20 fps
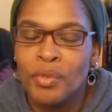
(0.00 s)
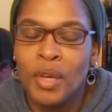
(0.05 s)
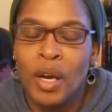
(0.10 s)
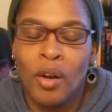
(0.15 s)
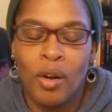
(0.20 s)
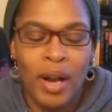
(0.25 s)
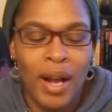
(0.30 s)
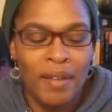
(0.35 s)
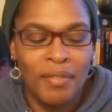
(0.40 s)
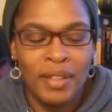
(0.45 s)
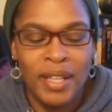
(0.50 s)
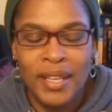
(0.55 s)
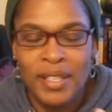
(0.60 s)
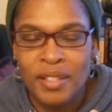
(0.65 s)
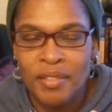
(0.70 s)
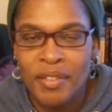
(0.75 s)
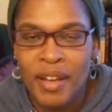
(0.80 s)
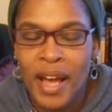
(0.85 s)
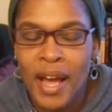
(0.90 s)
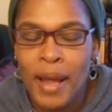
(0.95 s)
or have less
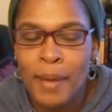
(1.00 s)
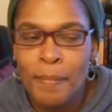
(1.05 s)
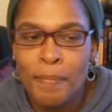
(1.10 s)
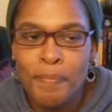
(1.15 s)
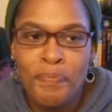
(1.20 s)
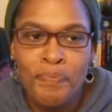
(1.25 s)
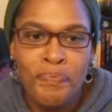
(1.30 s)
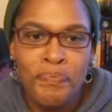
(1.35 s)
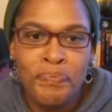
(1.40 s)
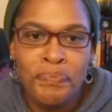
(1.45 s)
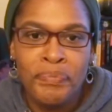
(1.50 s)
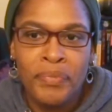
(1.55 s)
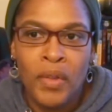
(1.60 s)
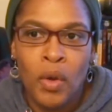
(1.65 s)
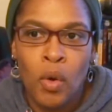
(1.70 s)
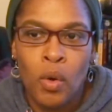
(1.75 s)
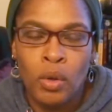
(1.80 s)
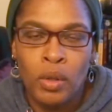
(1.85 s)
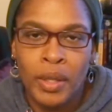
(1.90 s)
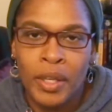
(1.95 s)
fat
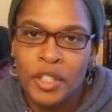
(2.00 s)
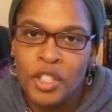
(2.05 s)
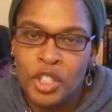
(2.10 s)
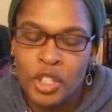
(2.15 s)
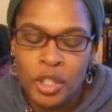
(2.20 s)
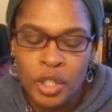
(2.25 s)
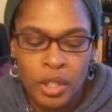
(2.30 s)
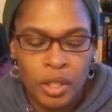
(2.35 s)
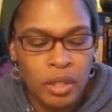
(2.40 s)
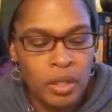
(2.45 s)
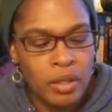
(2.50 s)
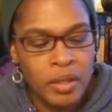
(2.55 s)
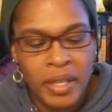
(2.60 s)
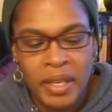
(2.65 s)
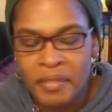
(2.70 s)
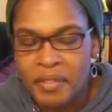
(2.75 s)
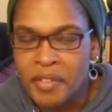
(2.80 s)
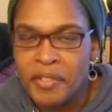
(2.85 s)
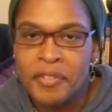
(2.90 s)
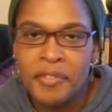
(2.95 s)
or less sugar. They
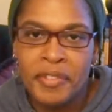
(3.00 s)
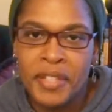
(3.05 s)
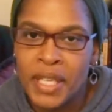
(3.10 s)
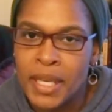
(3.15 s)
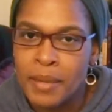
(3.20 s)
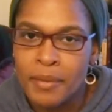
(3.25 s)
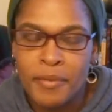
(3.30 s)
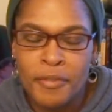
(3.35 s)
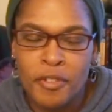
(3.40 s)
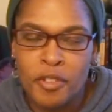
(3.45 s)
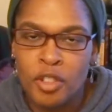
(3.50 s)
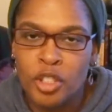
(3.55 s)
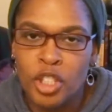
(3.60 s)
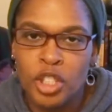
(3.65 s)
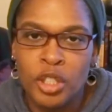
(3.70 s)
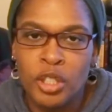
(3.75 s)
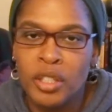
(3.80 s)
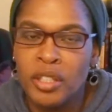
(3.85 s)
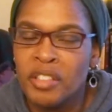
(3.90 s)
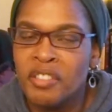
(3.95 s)
have the same full
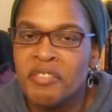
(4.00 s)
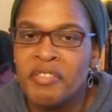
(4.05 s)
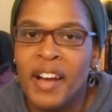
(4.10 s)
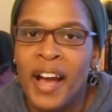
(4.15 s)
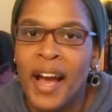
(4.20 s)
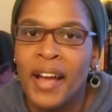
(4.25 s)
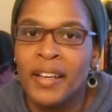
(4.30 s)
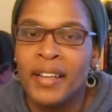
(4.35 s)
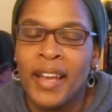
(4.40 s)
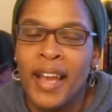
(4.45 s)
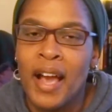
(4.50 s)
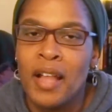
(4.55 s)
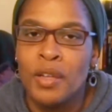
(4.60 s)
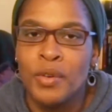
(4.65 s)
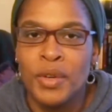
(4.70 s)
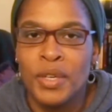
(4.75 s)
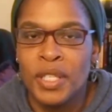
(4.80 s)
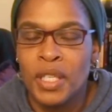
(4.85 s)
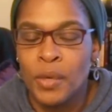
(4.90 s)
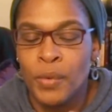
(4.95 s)
sugar, fat, and
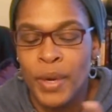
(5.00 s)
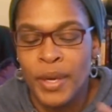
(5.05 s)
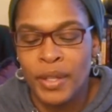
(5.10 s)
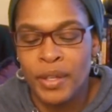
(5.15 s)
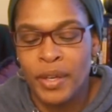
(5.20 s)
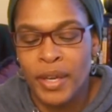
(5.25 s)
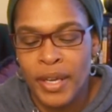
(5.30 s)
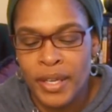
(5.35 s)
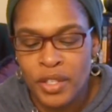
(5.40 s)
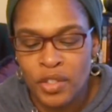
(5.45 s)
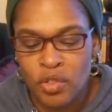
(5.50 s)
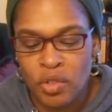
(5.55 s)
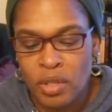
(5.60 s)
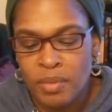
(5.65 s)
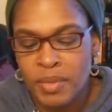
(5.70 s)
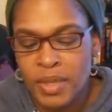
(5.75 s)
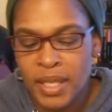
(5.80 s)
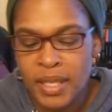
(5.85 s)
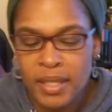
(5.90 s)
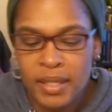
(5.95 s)
calories that regular ice
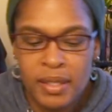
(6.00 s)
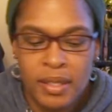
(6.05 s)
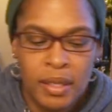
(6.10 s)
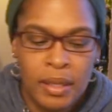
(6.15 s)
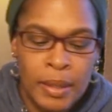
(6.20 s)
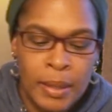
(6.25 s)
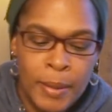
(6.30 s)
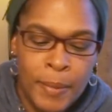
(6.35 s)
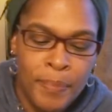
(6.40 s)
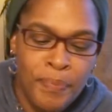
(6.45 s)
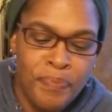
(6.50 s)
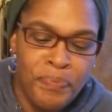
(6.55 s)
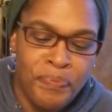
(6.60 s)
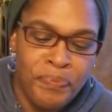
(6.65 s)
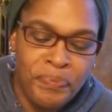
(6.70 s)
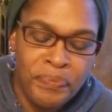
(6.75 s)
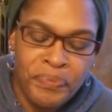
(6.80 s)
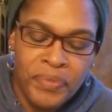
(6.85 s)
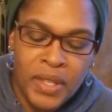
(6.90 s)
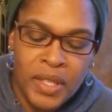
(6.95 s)
cream does.
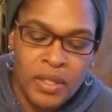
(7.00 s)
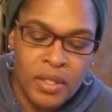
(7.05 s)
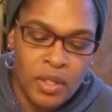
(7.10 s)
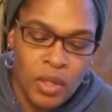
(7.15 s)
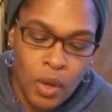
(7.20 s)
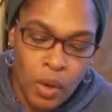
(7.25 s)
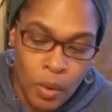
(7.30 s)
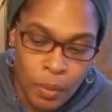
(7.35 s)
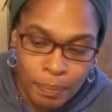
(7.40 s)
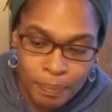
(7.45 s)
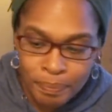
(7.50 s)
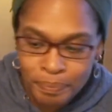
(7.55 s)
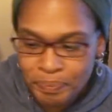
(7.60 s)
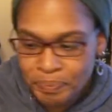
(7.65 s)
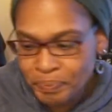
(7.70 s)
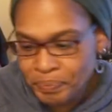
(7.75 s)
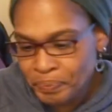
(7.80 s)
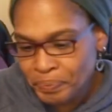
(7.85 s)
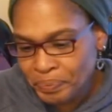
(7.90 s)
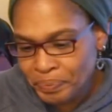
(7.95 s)
So
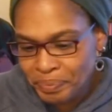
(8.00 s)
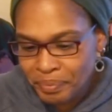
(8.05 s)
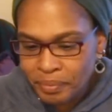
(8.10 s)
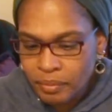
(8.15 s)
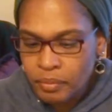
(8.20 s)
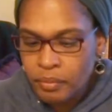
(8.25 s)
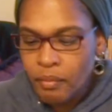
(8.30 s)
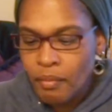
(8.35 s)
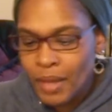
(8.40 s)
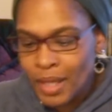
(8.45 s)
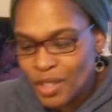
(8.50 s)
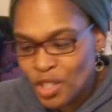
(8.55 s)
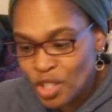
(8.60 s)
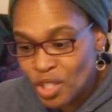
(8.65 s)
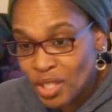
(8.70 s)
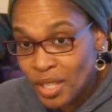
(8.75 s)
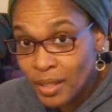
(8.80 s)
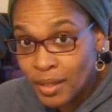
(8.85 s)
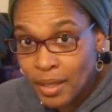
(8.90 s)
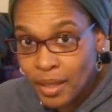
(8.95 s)

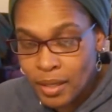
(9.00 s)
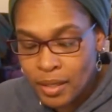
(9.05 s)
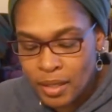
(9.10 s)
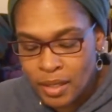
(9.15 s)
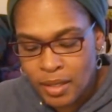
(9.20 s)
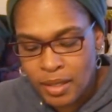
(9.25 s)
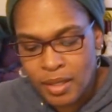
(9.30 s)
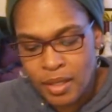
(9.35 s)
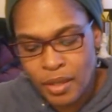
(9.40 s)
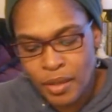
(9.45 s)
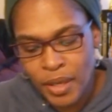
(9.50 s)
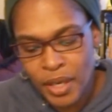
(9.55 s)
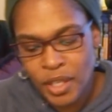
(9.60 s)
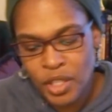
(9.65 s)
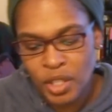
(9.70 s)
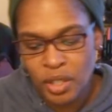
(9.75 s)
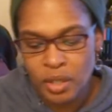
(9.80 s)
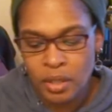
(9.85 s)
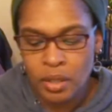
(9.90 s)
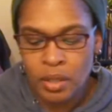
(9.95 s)
just take that into
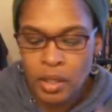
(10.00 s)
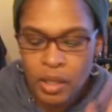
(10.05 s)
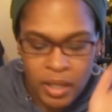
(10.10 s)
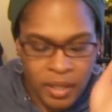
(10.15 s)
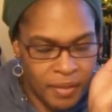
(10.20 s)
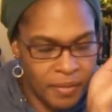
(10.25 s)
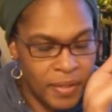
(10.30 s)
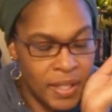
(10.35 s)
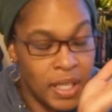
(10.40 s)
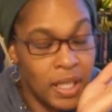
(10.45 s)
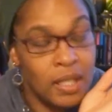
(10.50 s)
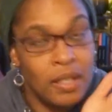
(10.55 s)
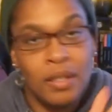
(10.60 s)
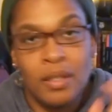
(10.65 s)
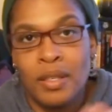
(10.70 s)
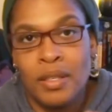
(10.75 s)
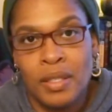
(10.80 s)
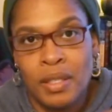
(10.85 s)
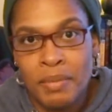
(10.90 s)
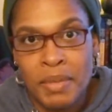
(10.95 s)
consideration. Vegan
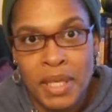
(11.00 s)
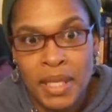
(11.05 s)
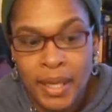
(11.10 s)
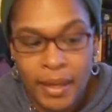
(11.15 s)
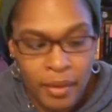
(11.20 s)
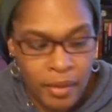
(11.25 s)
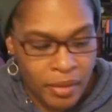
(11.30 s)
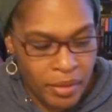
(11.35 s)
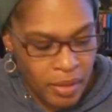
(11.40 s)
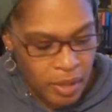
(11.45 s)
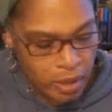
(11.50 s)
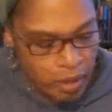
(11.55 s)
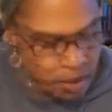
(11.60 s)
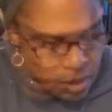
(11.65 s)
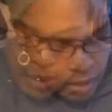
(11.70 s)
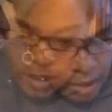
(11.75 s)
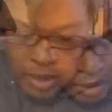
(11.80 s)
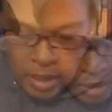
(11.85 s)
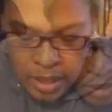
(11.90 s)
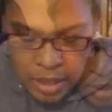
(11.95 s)
doesn't mean healthy.
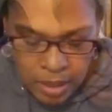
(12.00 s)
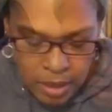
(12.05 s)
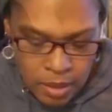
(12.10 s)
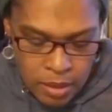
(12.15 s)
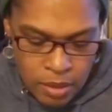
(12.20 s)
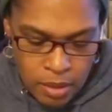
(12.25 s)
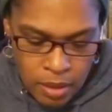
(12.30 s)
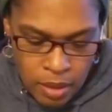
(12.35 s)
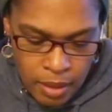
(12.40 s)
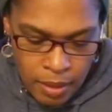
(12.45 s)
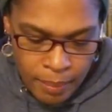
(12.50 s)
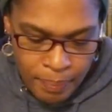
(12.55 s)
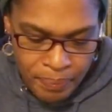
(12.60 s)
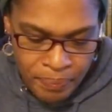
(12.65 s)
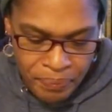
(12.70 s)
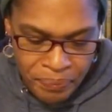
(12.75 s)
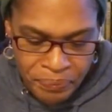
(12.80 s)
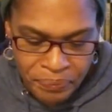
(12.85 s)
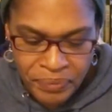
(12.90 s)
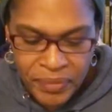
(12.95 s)
And
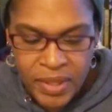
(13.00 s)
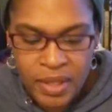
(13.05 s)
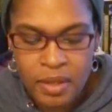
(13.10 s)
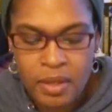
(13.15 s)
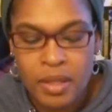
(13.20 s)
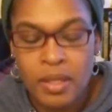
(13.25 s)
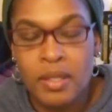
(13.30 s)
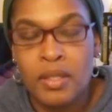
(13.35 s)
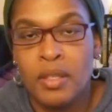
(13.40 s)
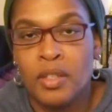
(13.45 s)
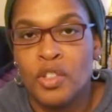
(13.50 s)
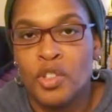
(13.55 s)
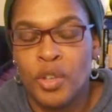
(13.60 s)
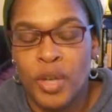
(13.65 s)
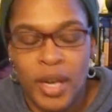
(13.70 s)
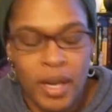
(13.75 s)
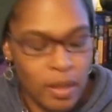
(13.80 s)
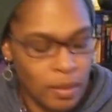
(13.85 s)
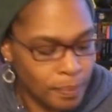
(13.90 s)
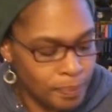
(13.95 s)
this
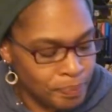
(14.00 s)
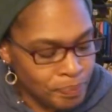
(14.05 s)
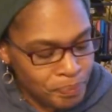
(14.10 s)
Natrel,